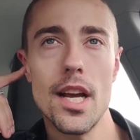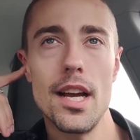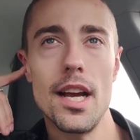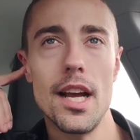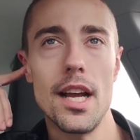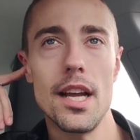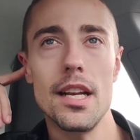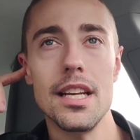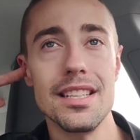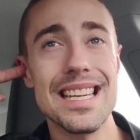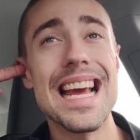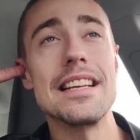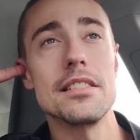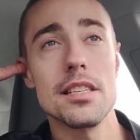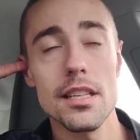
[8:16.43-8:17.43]
an
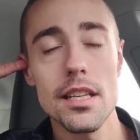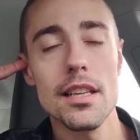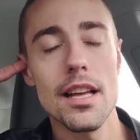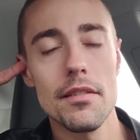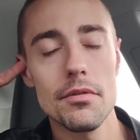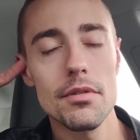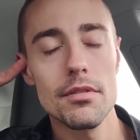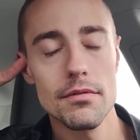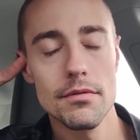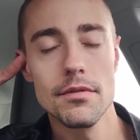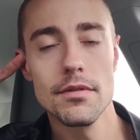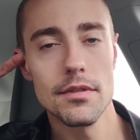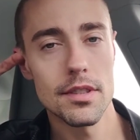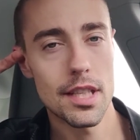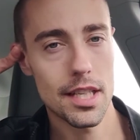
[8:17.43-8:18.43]
intensity level
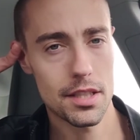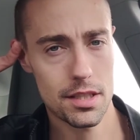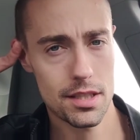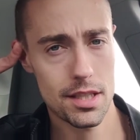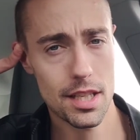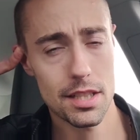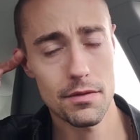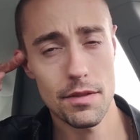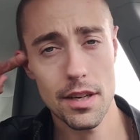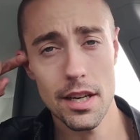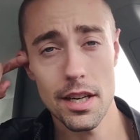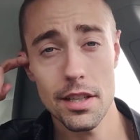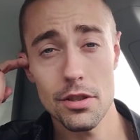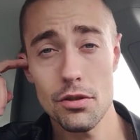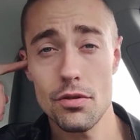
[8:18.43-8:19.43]
that's that's
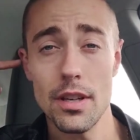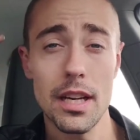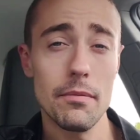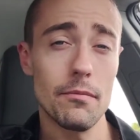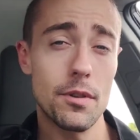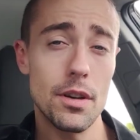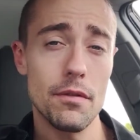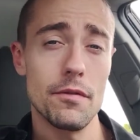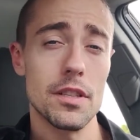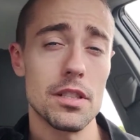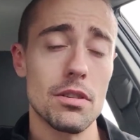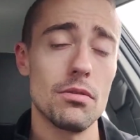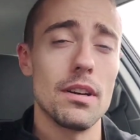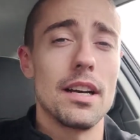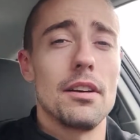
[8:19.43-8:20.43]
very extreme for your
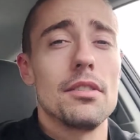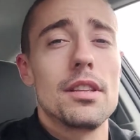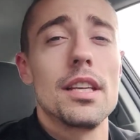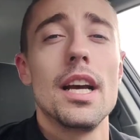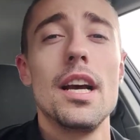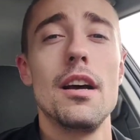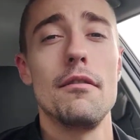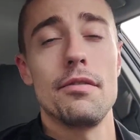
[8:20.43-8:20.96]
physical health